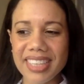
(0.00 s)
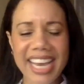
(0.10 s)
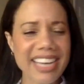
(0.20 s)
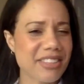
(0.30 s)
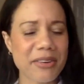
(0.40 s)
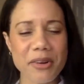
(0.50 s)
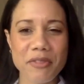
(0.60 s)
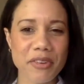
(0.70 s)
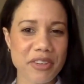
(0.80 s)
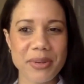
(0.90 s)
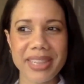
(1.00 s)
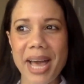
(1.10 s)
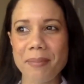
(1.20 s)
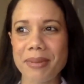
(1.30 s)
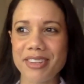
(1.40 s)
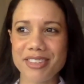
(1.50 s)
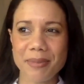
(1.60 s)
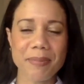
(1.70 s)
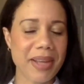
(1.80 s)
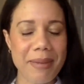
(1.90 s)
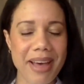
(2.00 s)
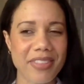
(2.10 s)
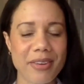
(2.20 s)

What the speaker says: Yes, I don't know if they're doing that, but there's something about